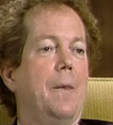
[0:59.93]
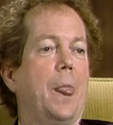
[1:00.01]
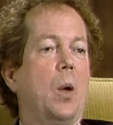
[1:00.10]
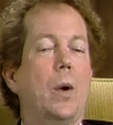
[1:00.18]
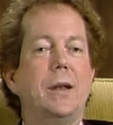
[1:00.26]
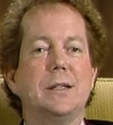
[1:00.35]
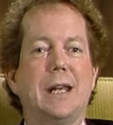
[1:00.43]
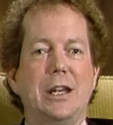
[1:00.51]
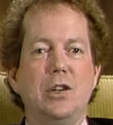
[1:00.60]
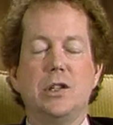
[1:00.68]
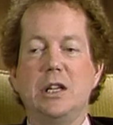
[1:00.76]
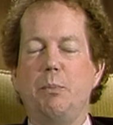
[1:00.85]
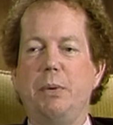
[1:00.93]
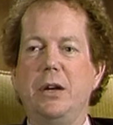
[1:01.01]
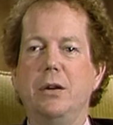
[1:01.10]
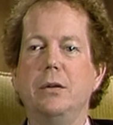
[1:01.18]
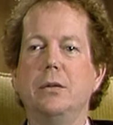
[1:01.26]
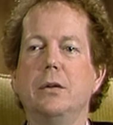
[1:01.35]
When does that usually
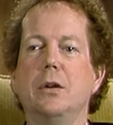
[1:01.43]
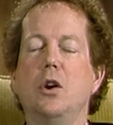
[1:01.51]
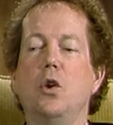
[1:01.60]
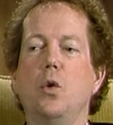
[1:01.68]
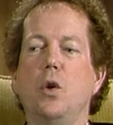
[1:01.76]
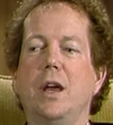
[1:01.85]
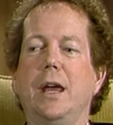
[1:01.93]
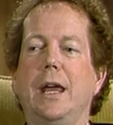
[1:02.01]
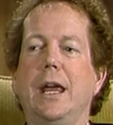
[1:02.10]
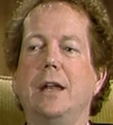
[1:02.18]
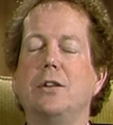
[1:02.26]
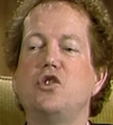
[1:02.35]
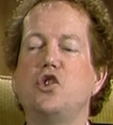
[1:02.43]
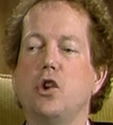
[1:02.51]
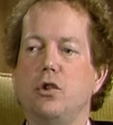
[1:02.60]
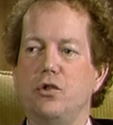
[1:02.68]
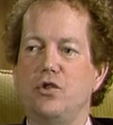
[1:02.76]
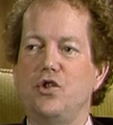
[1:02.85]
appear? In
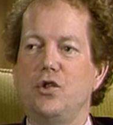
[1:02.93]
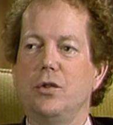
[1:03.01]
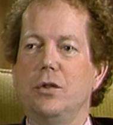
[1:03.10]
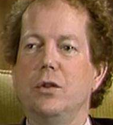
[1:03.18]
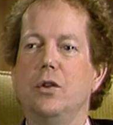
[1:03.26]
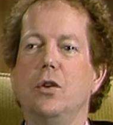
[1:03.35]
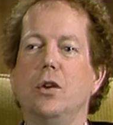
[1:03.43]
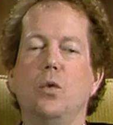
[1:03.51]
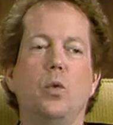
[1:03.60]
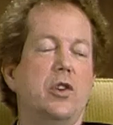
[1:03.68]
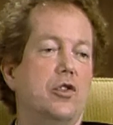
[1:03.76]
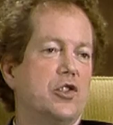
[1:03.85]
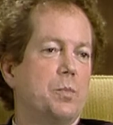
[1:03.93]
church, when you're